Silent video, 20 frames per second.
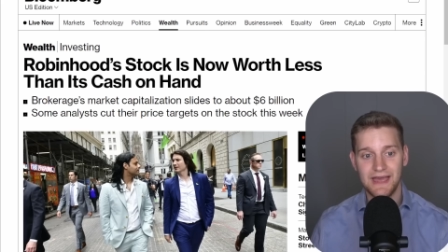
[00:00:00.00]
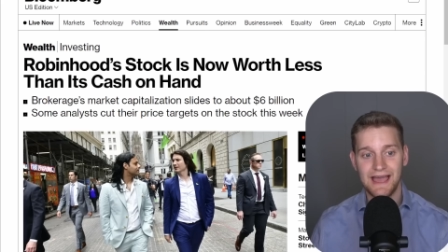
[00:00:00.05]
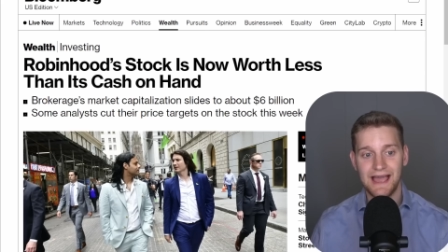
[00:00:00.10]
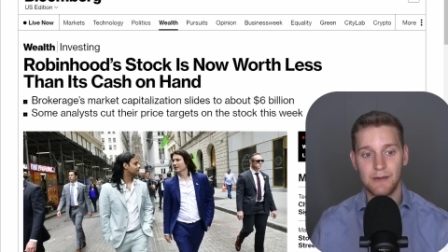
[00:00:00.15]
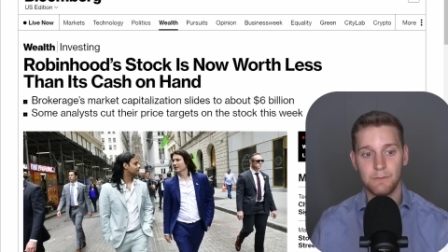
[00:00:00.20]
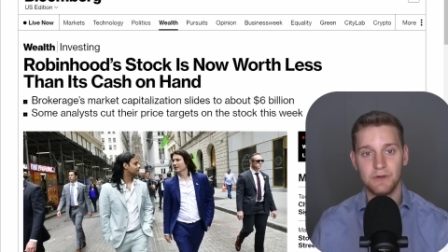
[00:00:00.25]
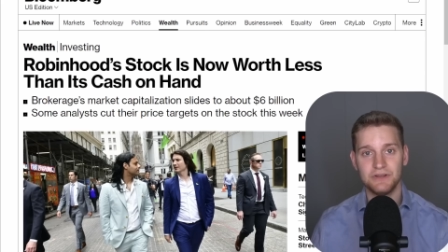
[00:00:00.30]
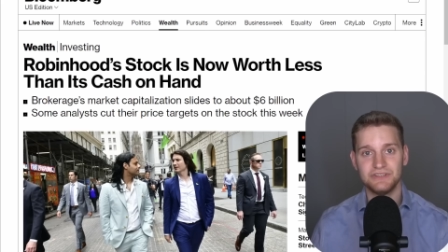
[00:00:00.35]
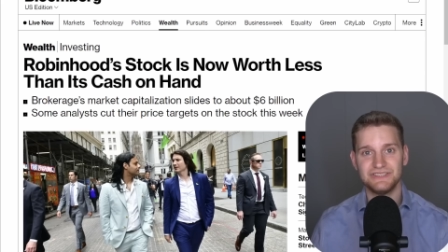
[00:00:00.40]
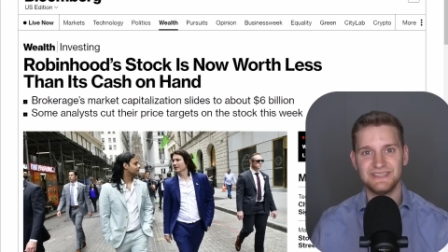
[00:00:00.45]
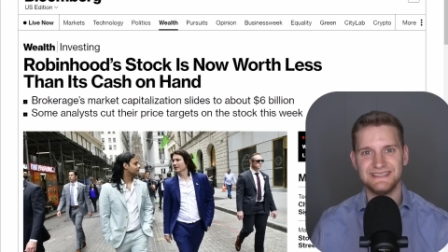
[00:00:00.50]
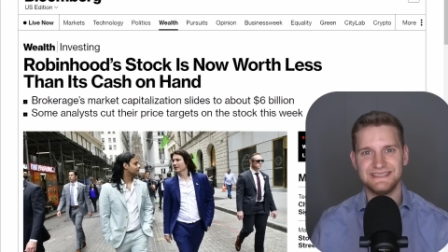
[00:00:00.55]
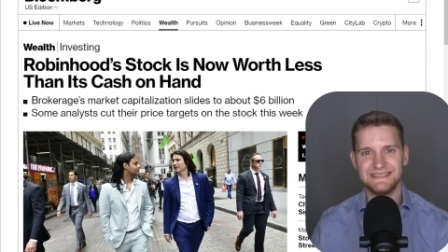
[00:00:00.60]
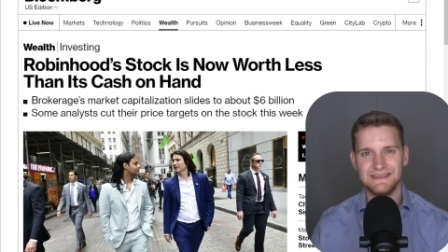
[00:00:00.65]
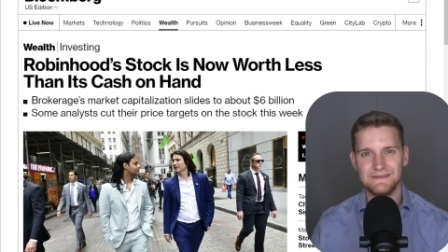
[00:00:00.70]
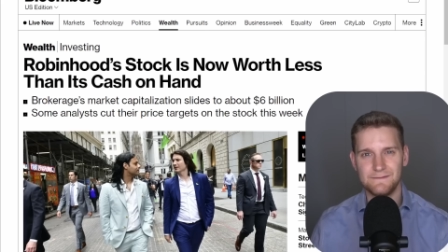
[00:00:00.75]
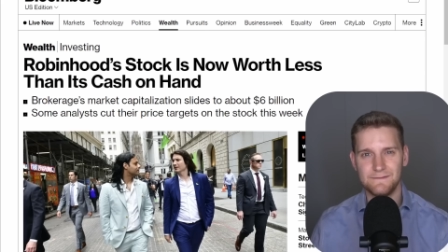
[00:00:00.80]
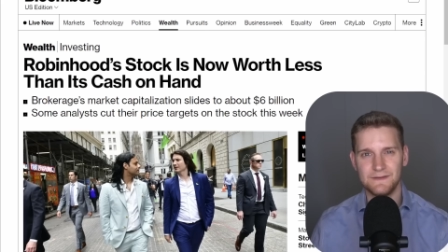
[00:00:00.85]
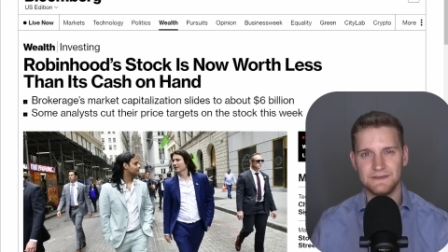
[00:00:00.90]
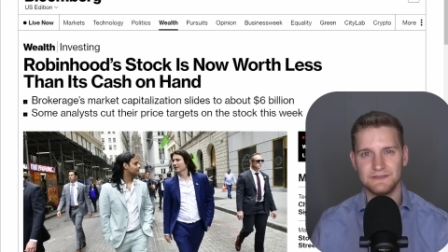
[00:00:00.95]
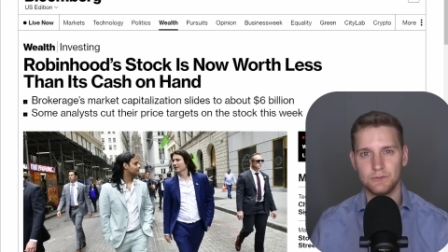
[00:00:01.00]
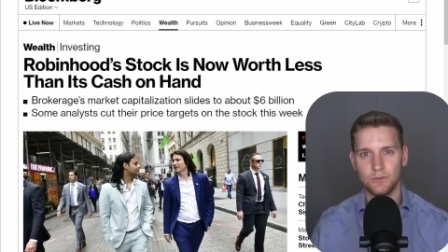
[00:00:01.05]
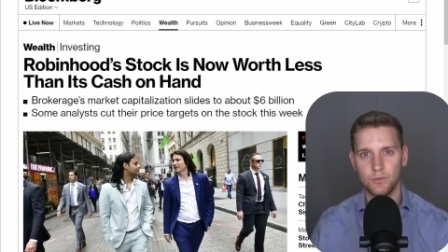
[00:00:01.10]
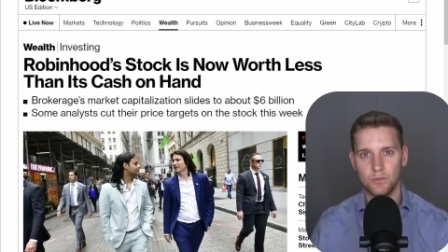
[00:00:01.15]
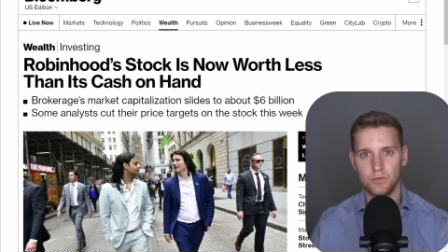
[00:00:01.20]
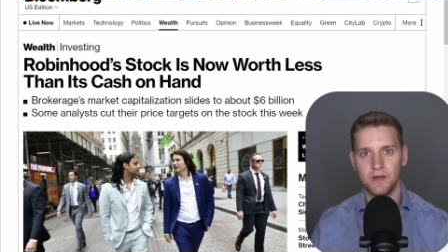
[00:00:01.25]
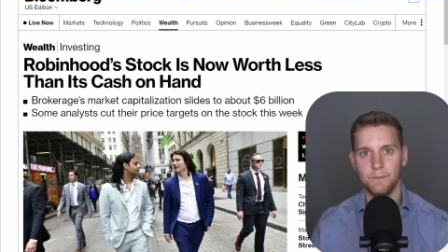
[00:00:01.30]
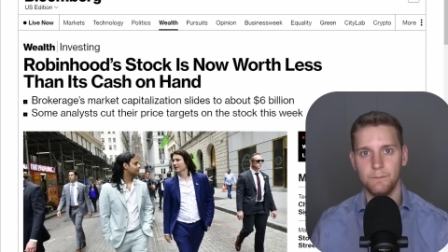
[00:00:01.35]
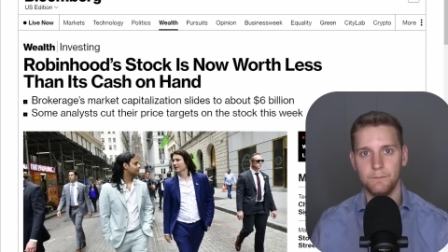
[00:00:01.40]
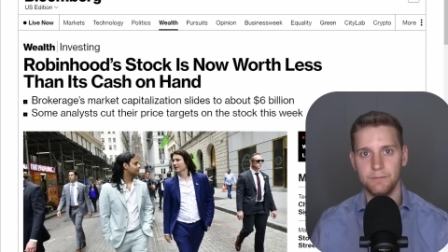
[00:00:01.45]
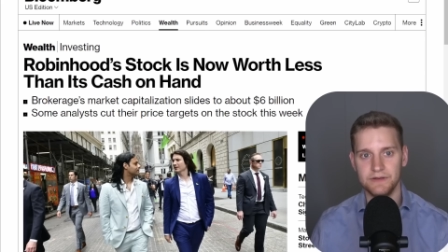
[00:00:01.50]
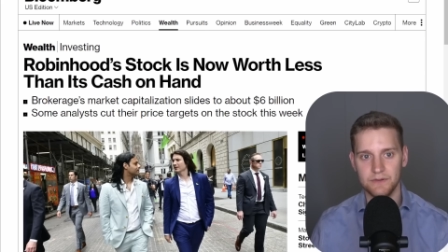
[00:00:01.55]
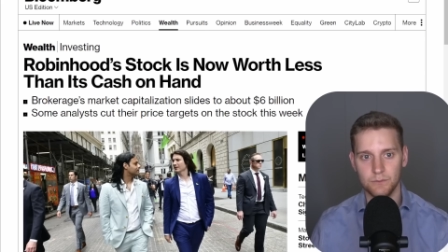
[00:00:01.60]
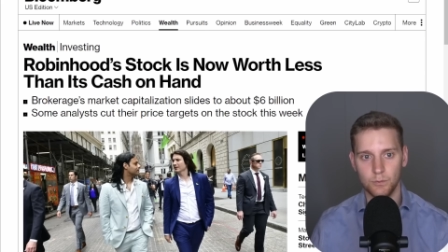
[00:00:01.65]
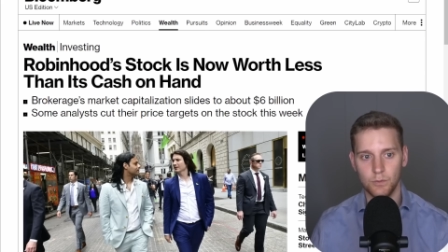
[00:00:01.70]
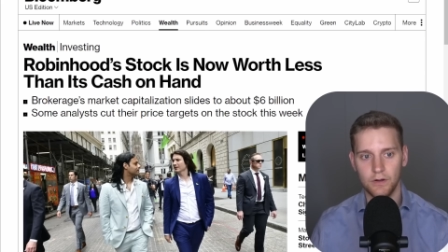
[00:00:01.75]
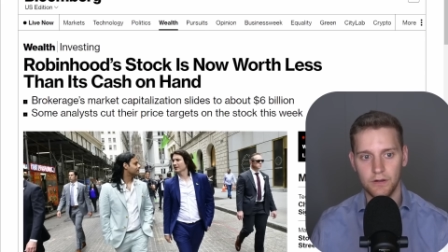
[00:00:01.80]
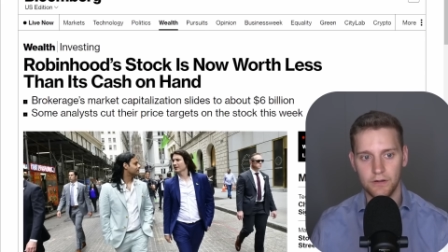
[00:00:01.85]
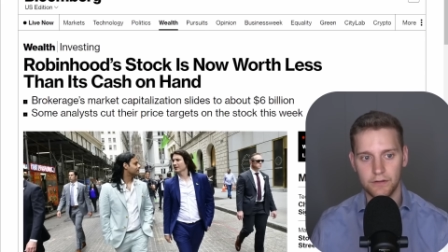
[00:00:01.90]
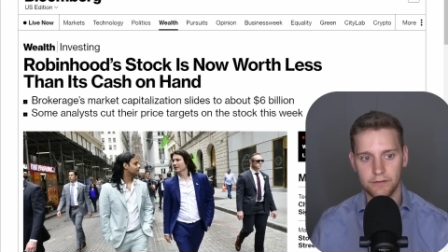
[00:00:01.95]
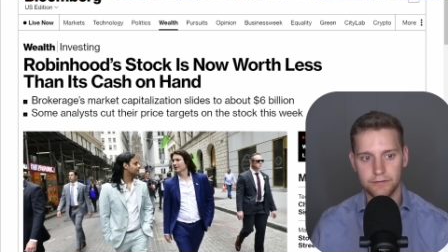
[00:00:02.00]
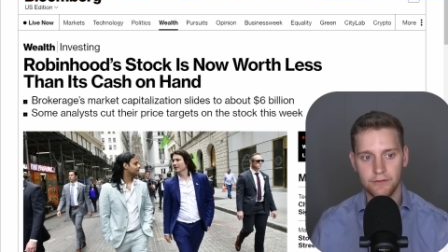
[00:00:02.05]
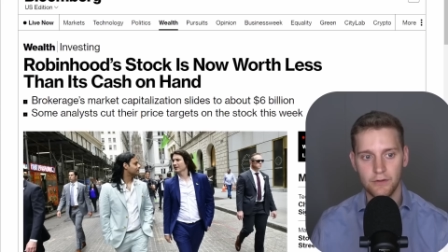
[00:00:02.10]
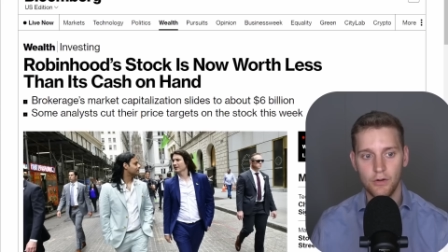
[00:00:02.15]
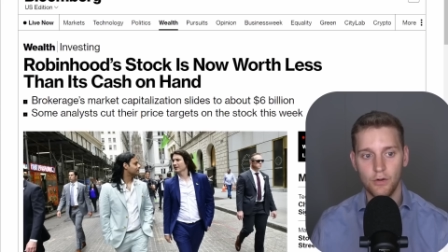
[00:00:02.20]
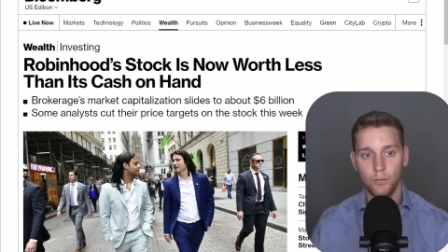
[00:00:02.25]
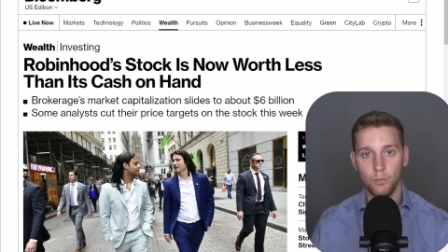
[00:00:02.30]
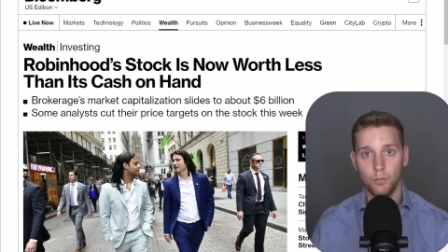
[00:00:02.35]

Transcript: how much is the physical company worth?